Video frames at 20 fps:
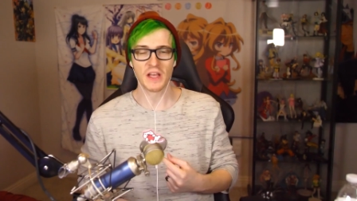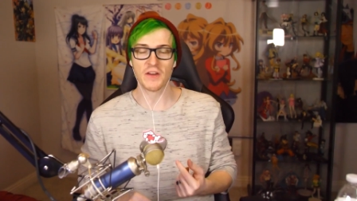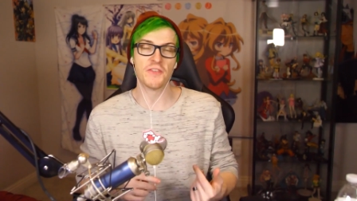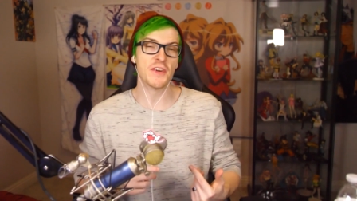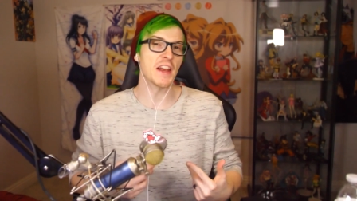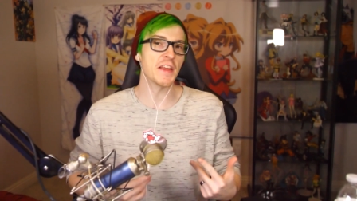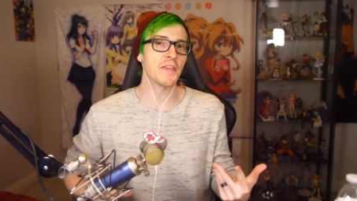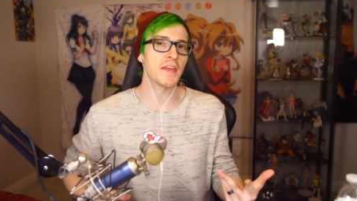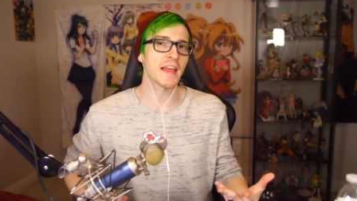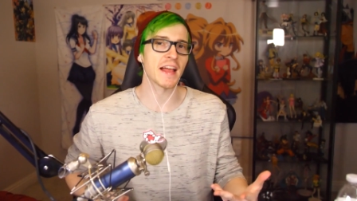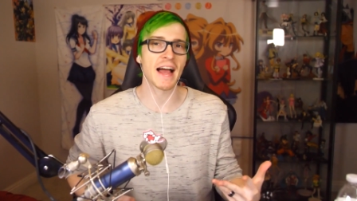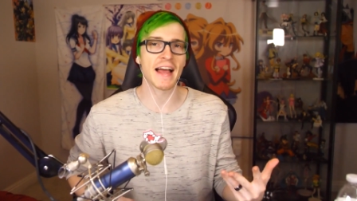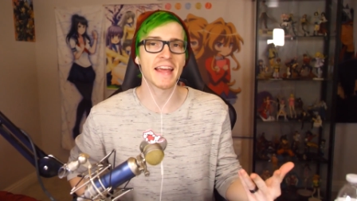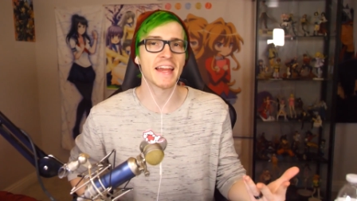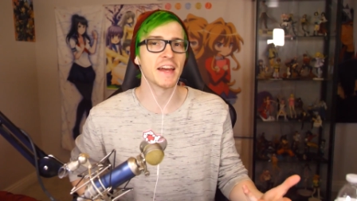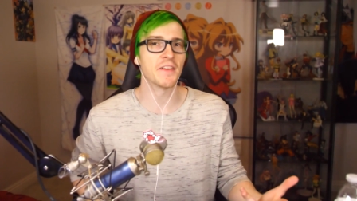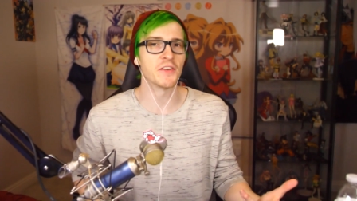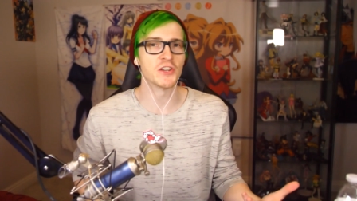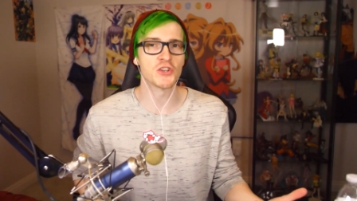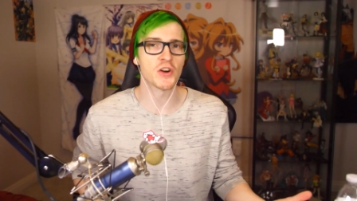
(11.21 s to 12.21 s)
If anything, I can
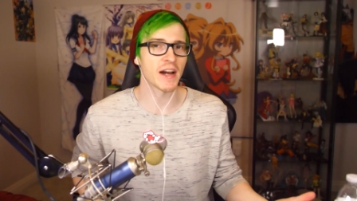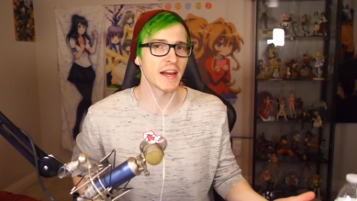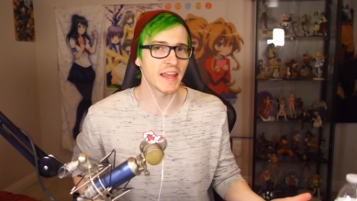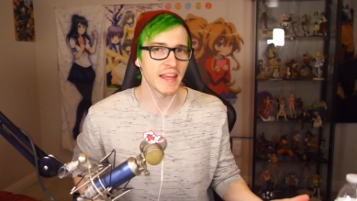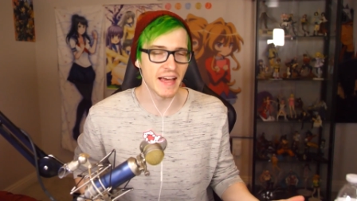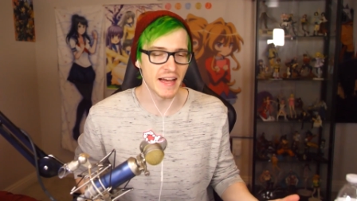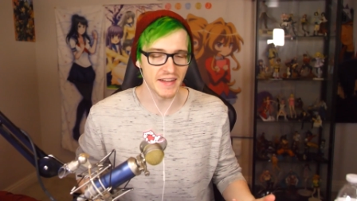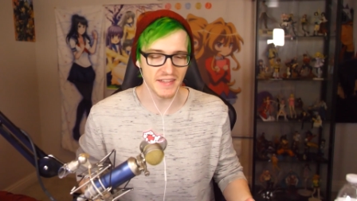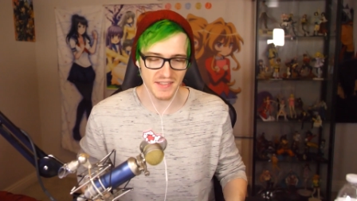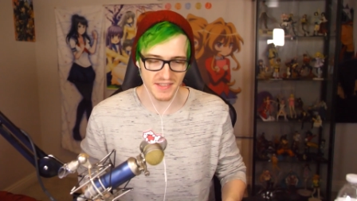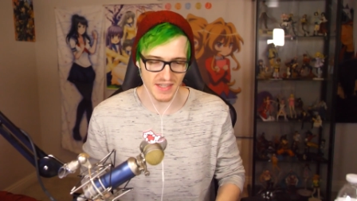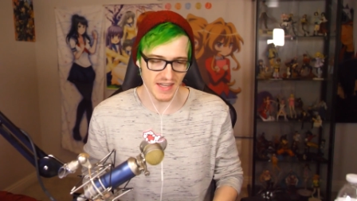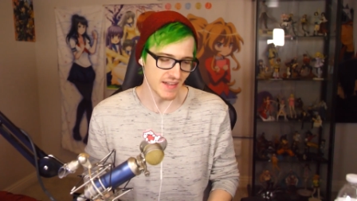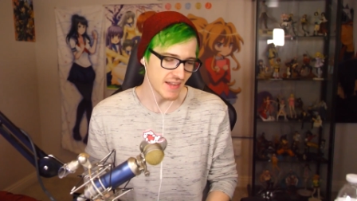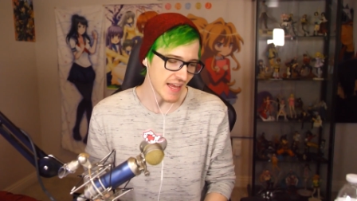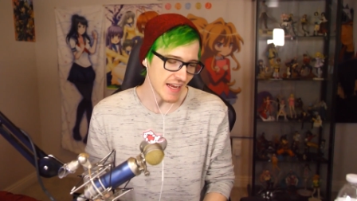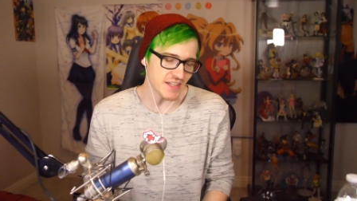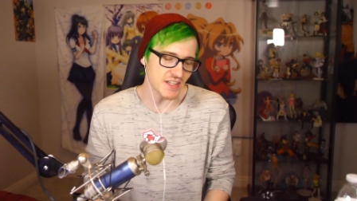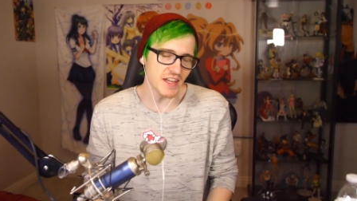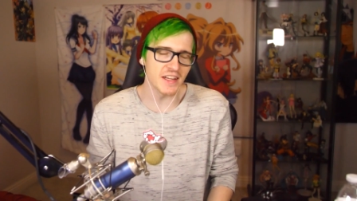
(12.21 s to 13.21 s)
even try to guess, and
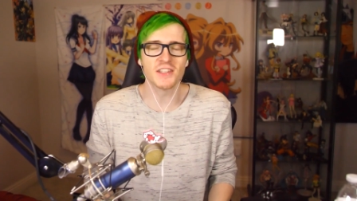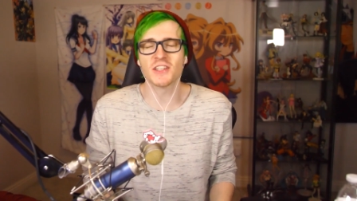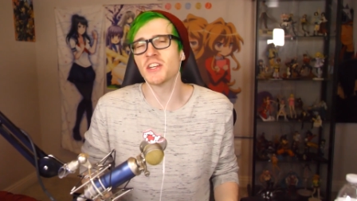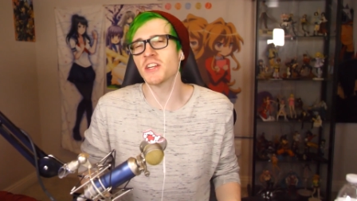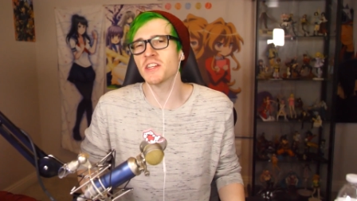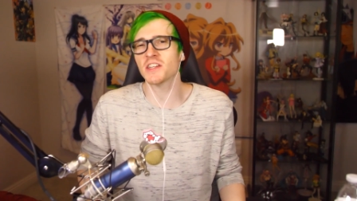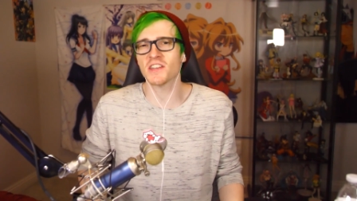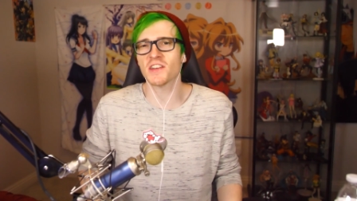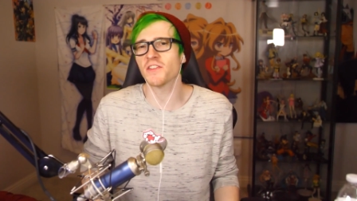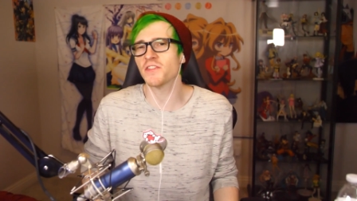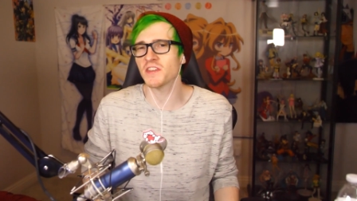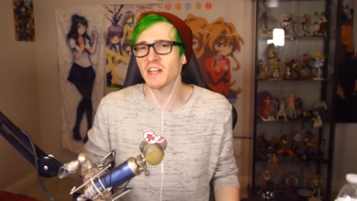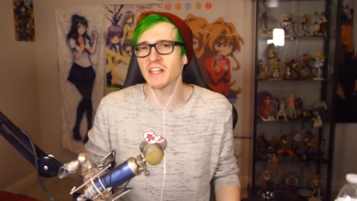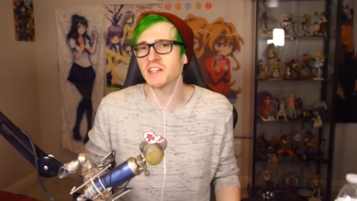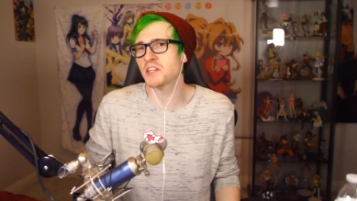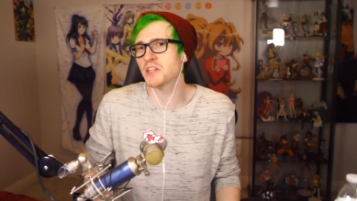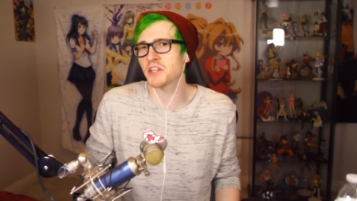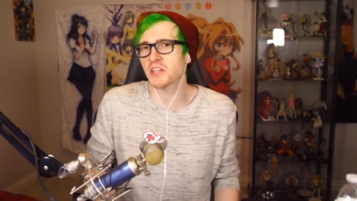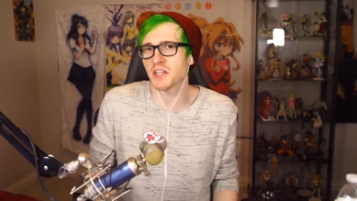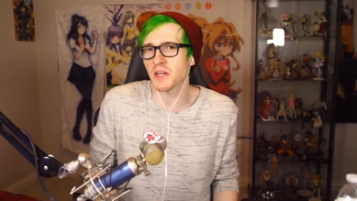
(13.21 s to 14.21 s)
that it's just
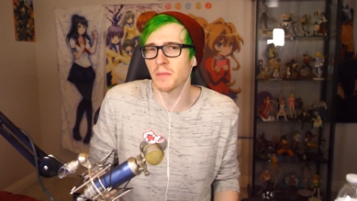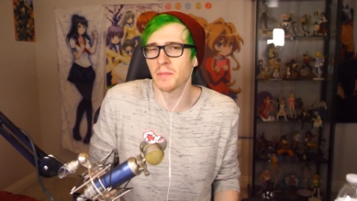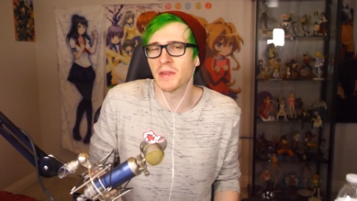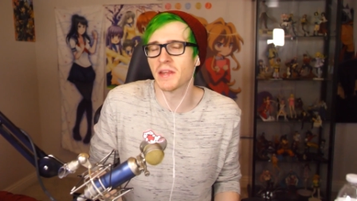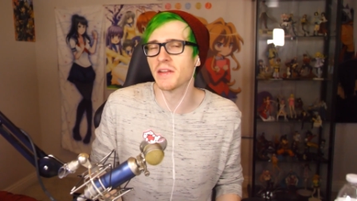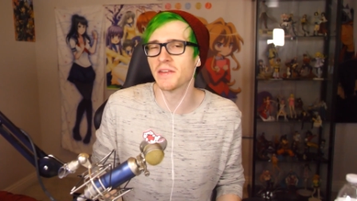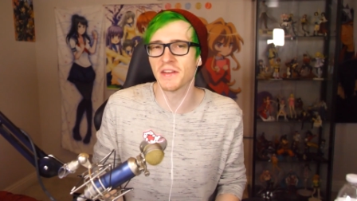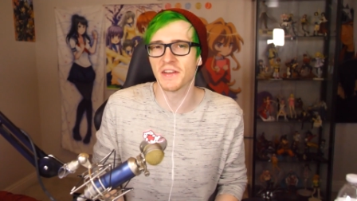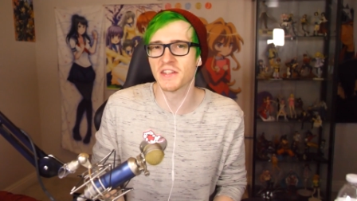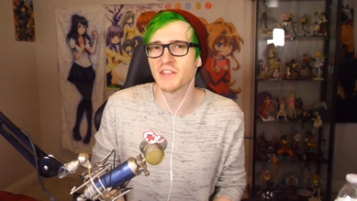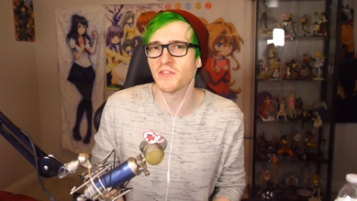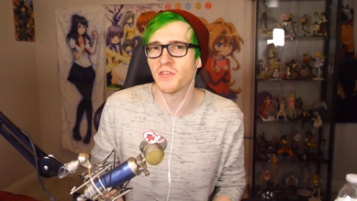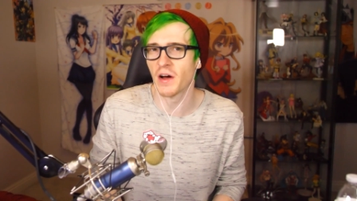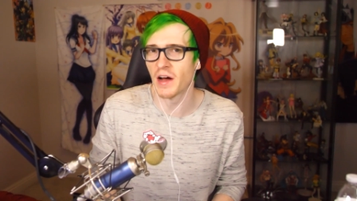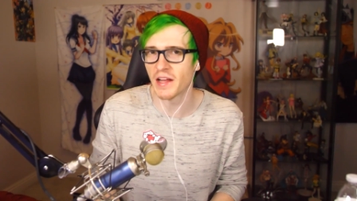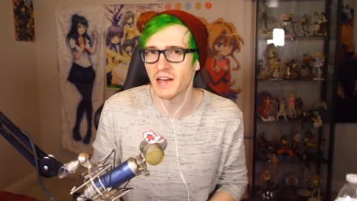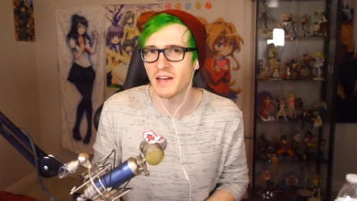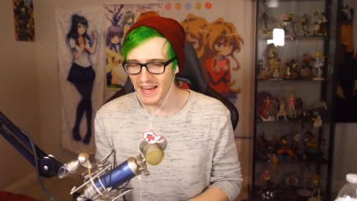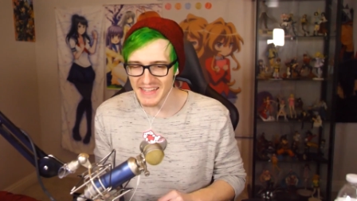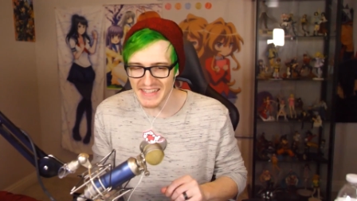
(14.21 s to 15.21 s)
it's just something that's
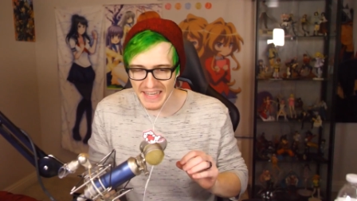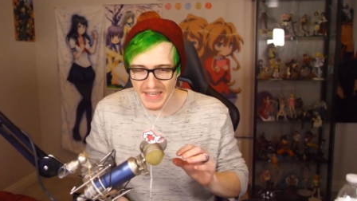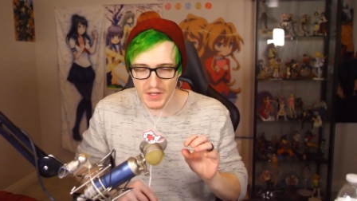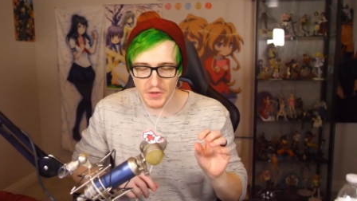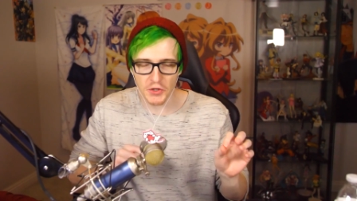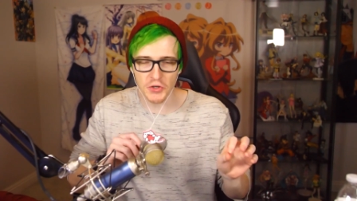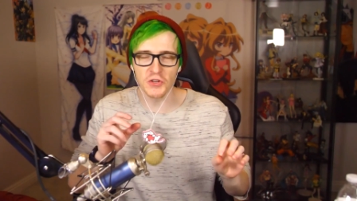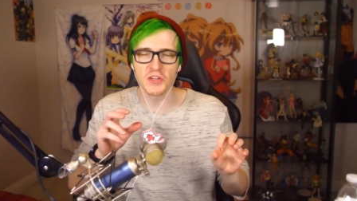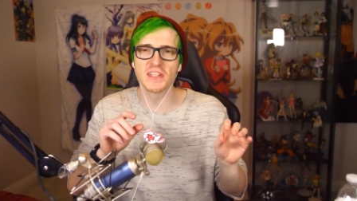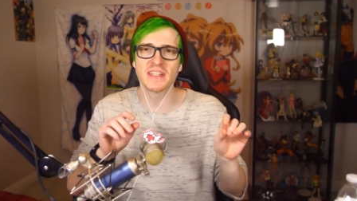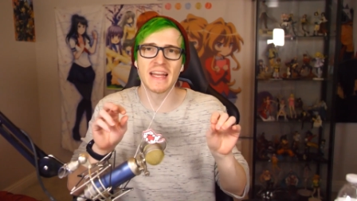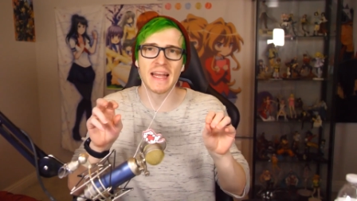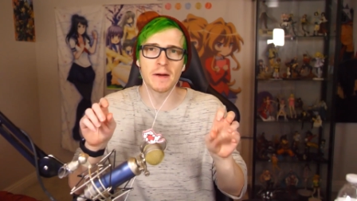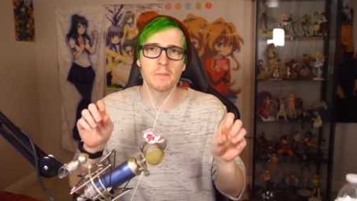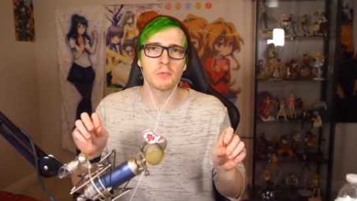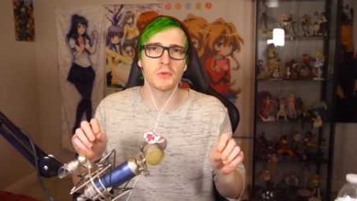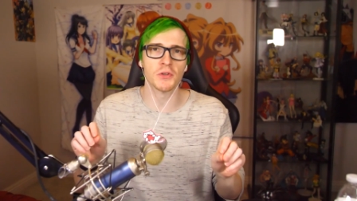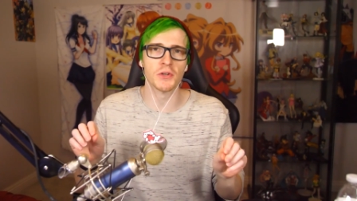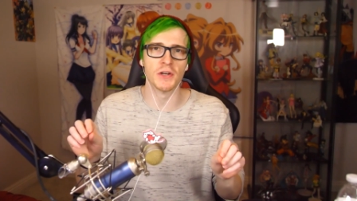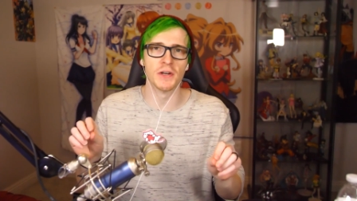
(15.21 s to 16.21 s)
fun. It's like a little
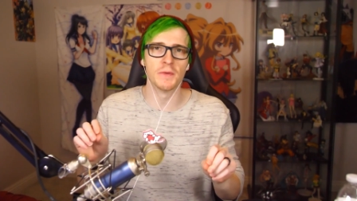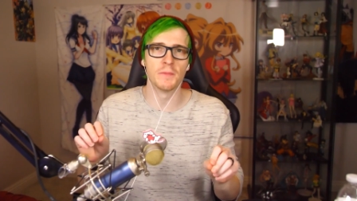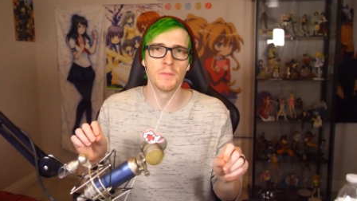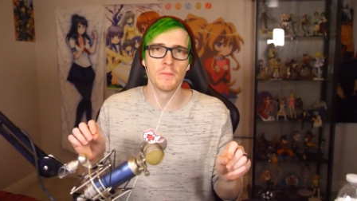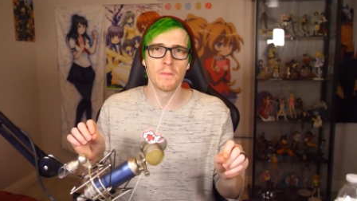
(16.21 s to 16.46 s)
sampler